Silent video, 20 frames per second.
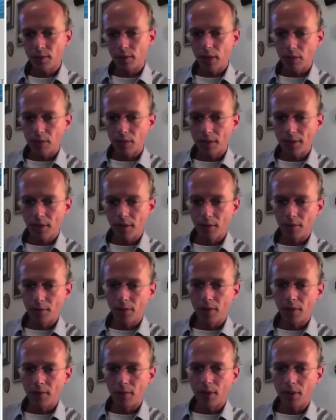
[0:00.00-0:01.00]
It's quite well
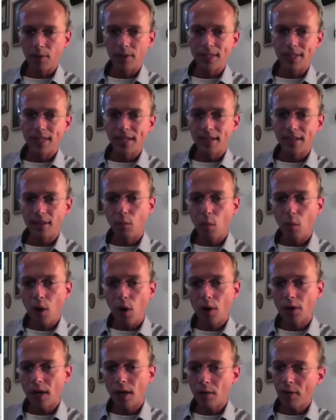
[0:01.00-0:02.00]
known. They were sent in the
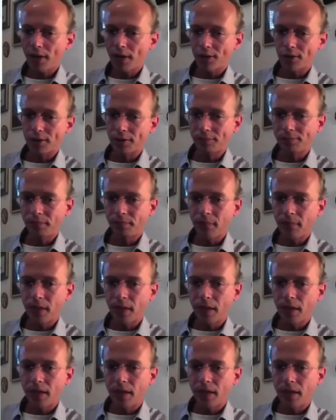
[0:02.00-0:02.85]
wrong direction.